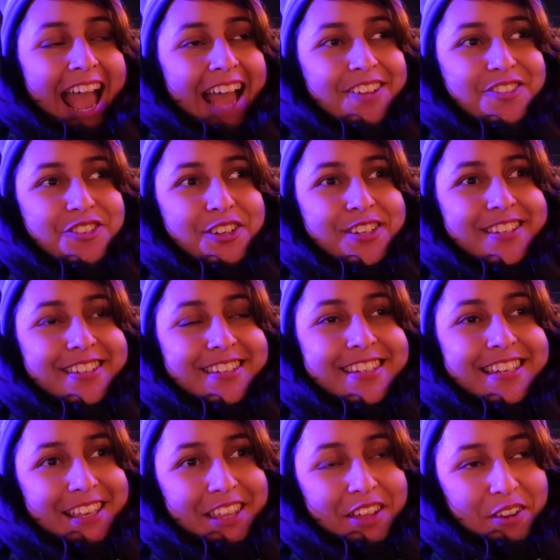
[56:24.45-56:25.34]
and just
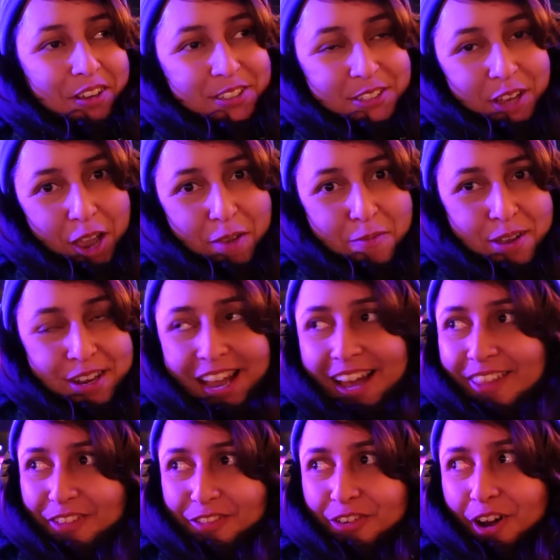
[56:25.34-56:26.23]
seeing their excitement
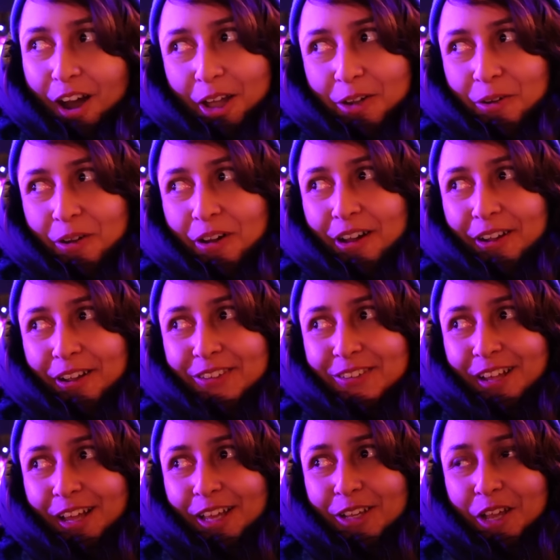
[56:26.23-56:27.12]
at the fireworks
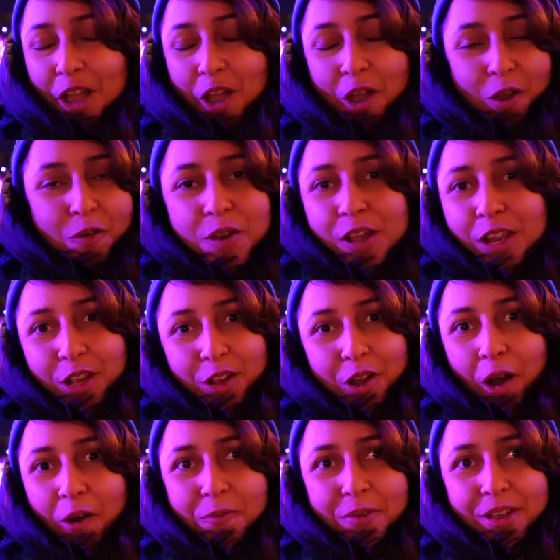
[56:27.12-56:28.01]
fireworks like really
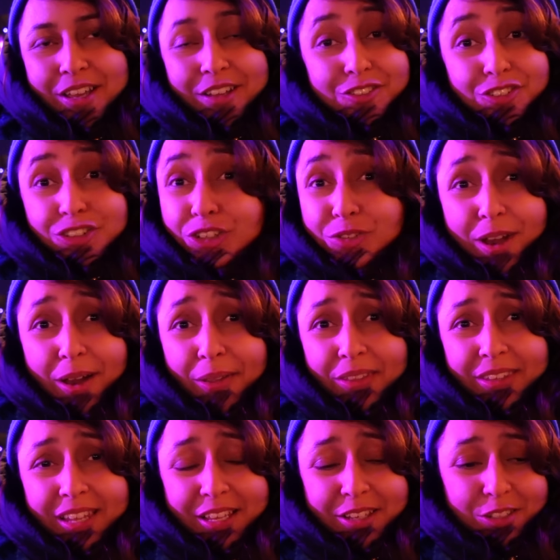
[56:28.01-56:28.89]
got me and just throughout
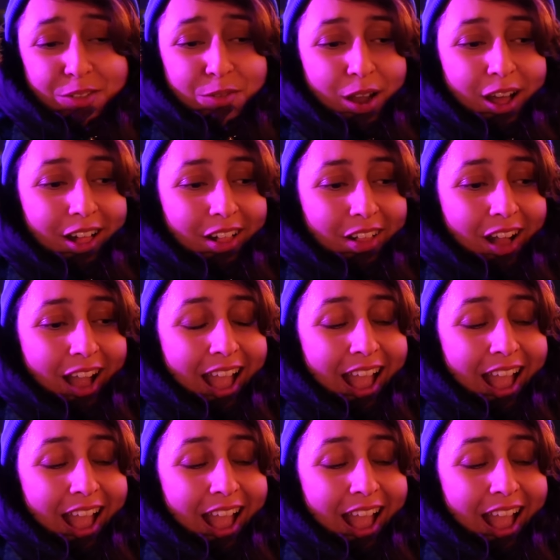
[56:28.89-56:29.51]
the day as well.